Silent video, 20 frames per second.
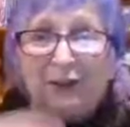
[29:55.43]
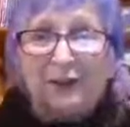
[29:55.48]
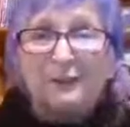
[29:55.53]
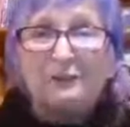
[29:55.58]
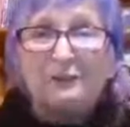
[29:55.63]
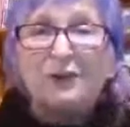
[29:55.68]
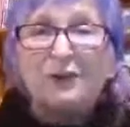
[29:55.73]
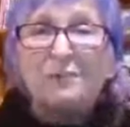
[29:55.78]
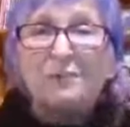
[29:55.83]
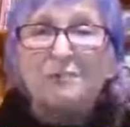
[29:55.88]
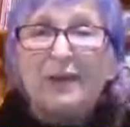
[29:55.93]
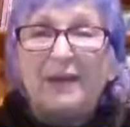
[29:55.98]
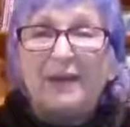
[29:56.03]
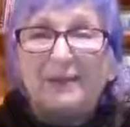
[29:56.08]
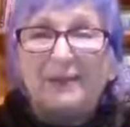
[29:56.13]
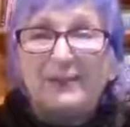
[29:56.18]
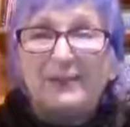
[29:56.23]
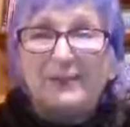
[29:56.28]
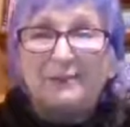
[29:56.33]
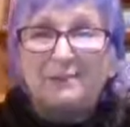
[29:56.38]

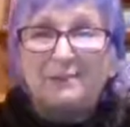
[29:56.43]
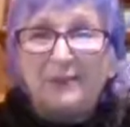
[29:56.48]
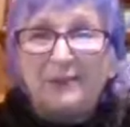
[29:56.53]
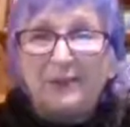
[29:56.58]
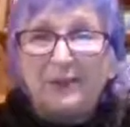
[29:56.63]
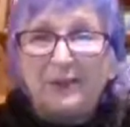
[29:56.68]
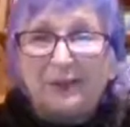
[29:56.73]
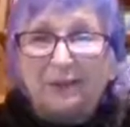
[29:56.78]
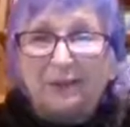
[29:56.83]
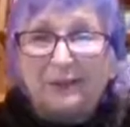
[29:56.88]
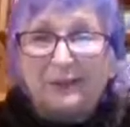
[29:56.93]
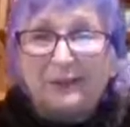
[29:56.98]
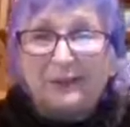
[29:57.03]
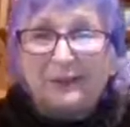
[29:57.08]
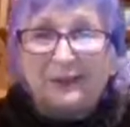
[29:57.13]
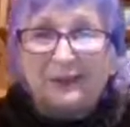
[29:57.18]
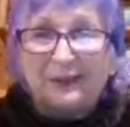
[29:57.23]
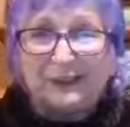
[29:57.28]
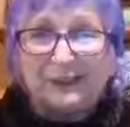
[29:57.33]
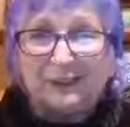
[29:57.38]
information meal we
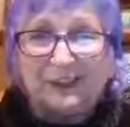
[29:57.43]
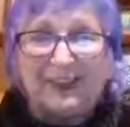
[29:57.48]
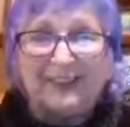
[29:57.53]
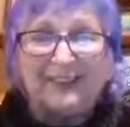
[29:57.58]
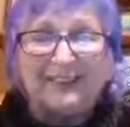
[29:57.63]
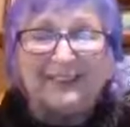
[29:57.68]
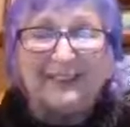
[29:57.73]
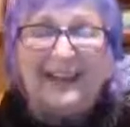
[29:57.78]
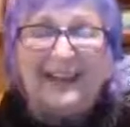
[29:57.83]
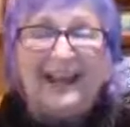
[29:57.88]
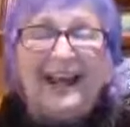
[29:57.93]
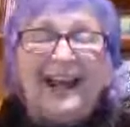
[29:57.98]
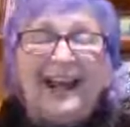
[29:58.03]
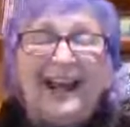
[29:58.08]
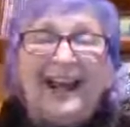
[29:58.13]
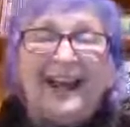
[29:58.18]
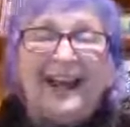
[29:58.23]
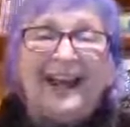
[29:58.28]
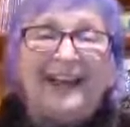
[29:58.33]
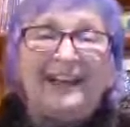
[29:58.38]
just shared,
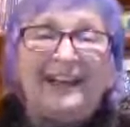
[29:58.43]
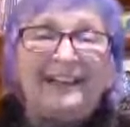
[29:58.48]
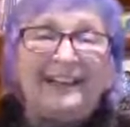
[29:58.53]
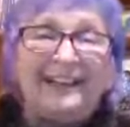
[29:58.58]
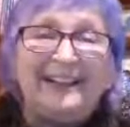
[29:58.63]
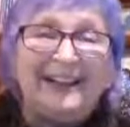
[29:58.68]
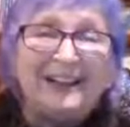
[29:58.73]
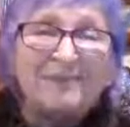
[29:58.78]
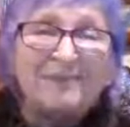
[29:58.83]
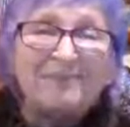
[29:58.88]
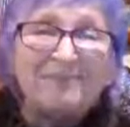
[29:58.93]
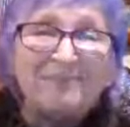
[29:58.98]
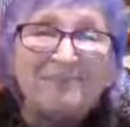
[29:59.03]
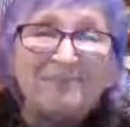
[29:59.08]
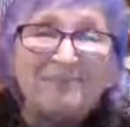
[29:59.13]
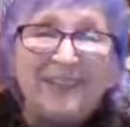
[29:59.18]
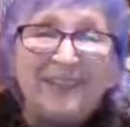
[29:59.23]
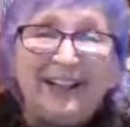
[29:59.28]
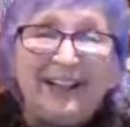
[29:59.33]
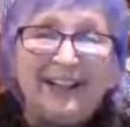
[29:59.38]
and
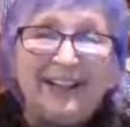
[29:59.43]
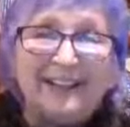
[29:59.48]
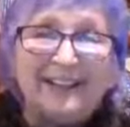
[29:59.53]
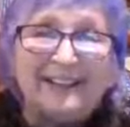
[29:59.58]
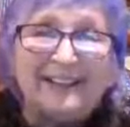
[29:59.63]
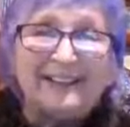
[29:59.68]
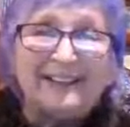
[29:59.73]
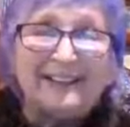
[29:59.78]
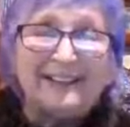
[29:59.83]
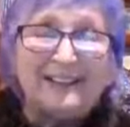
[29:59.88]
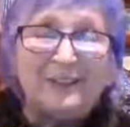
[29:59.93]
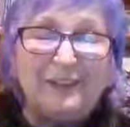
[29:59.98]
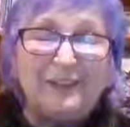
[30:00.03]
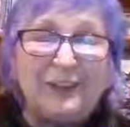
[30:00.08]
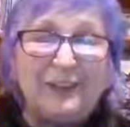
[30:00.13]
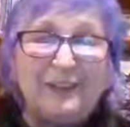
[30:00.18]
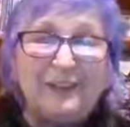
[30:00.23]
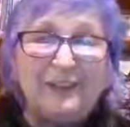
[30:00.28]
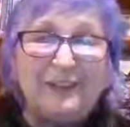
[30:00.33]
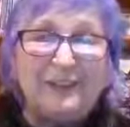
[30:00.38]
see
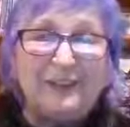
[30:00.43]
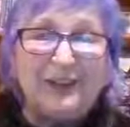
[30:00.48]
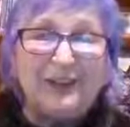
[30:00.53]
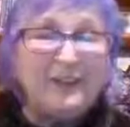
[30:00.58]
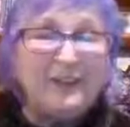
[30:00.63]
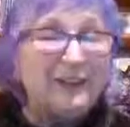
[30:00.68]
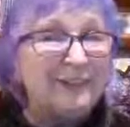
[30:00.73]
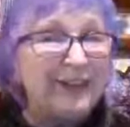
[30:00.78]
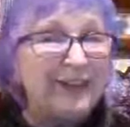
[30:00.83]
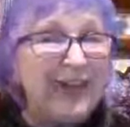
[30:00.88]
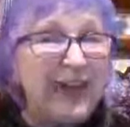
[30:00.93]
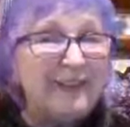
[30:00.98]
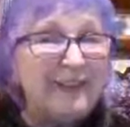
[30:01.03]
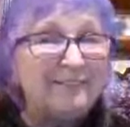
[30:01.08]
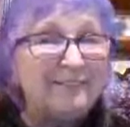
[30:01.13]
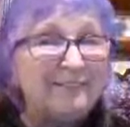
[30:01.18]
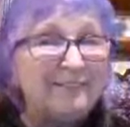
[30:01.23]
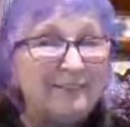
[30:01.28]
what you can look at.